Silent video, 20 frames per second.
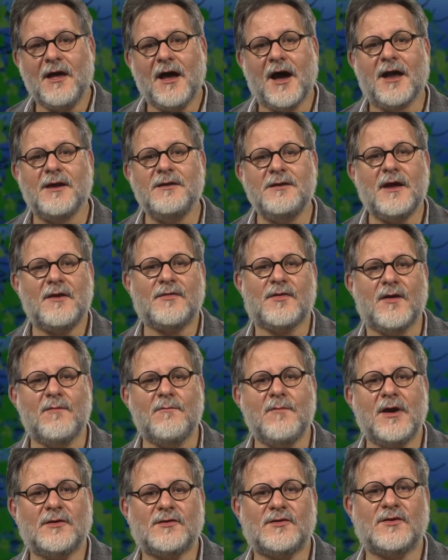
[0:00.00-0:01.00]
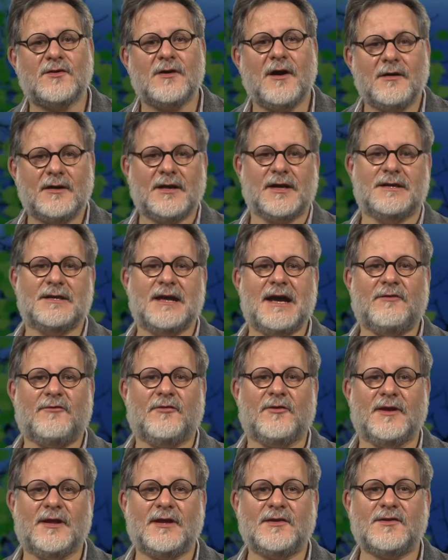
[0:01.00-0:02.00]
another much younger
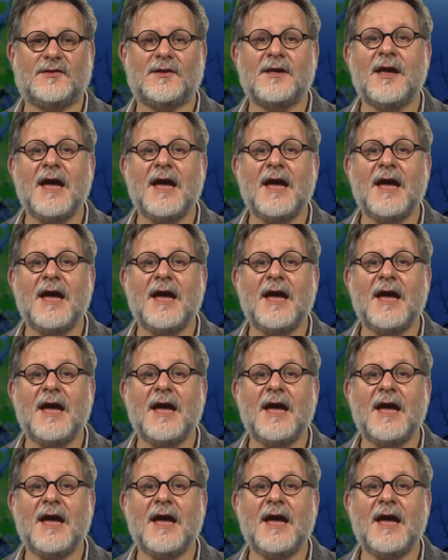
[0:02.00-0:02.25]
naturalist,